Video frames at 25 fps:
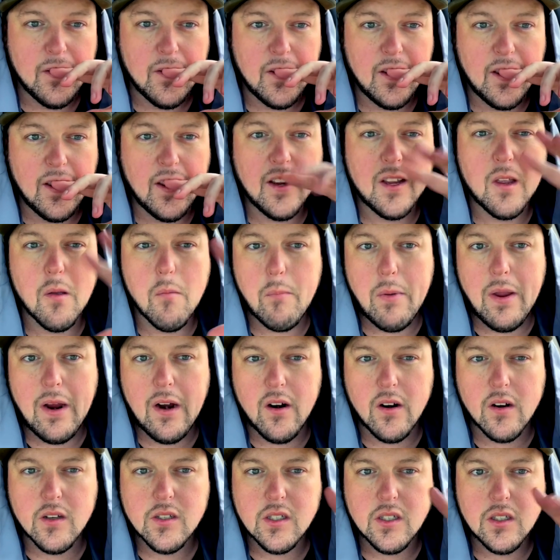in
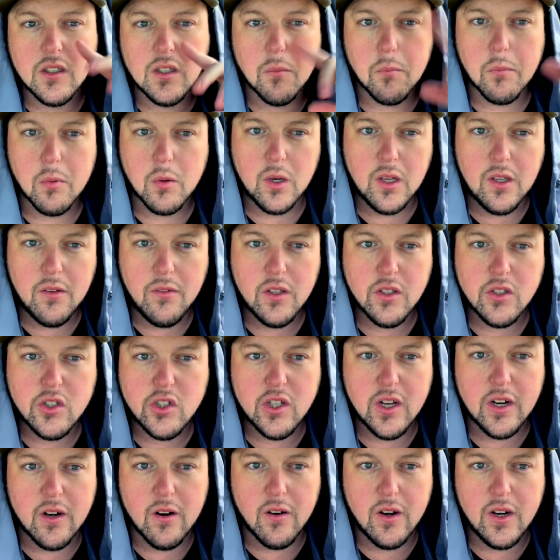comparison to previous
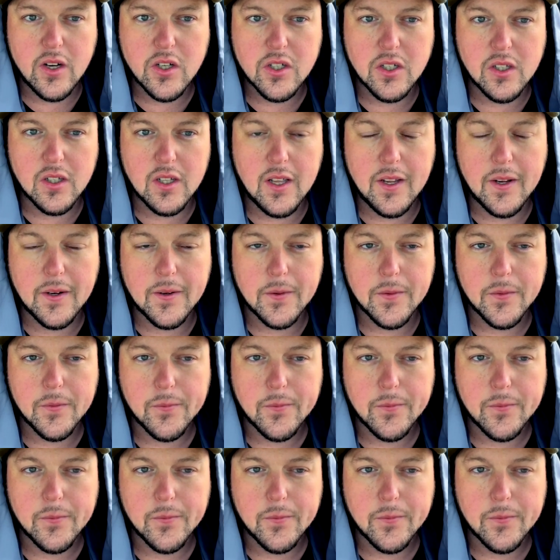generation, like,